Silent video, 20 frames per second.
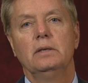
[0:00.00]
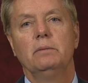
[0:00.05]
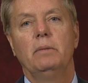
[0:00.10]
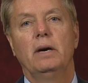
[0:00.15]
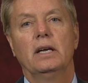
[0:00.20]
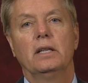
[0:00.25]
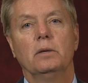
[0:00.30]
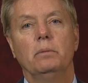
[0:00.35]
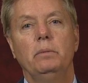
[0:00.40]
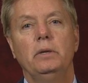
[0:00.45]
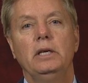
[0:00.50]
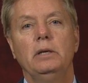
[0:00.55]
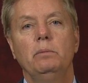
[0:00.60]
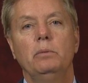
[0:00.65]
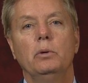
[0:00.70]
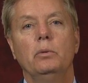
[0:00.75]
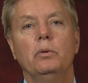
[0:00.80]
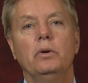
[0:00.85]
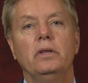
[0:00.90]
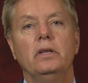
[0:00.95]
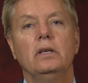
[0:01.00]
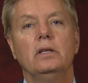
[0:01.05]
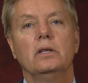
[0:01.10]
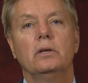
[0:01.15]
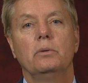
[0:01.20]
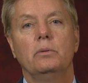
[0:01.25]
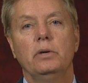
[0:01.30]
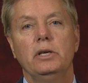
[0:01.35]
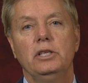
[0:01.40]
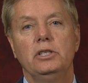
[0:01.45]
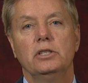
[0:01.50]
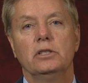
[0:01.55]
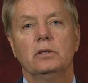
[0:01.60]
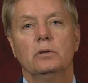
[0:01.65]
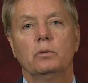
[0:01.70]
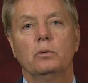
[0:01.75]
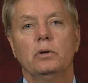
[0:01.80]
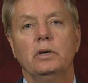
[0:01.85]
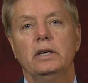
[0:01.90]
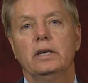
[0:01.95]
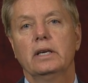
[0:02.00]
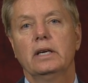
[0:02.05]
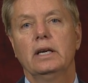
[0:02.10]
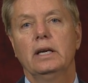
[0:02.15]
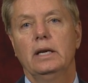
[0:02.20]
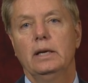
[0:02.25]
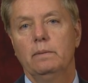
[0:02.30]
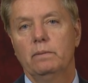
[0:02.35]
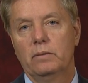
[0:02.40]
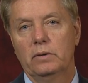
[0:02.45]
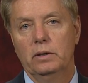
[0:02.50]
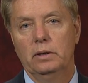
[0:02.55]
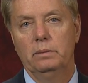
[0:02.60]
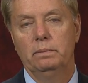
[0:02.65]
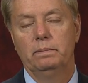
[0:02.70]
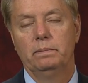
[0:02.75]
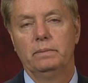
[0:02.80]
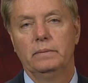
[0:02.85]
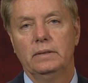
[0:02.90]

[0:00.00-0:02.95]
by the people within the region where it came from.